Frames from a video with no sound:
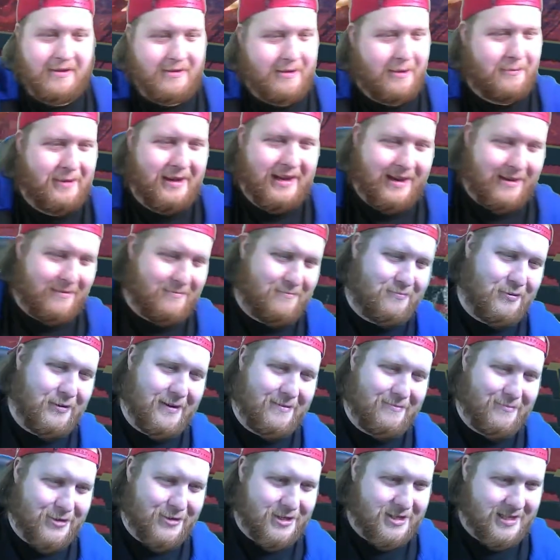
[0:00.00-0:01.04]
I mean, I'm pretty
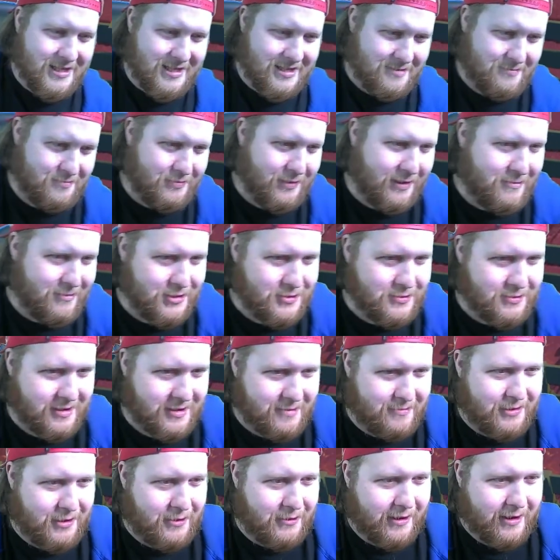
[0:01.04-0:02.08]
much, this is pretty much what
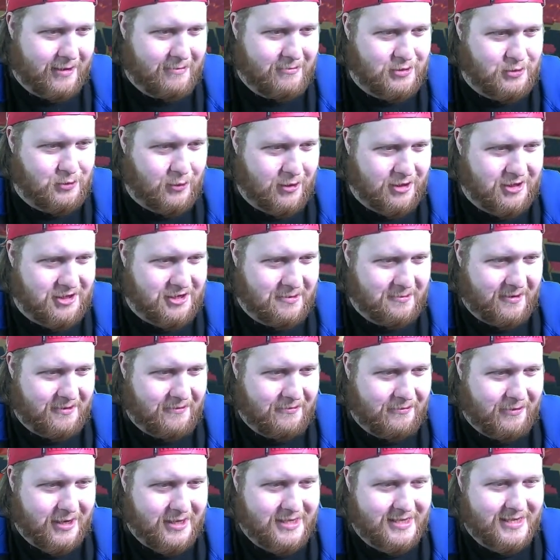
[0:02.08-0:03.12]
I'm doing. I'm just watching my
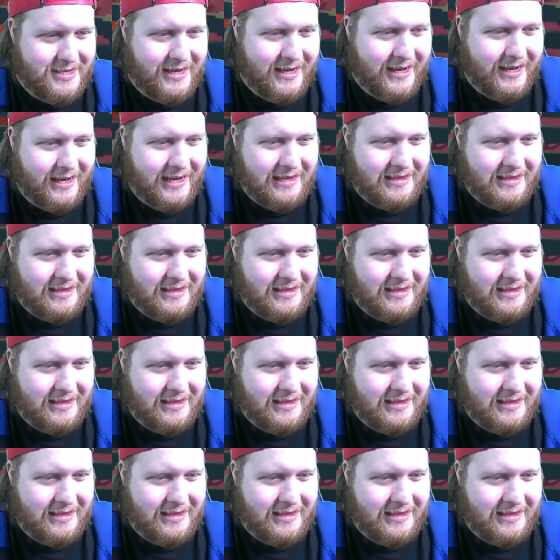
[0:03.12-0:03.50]
friends die at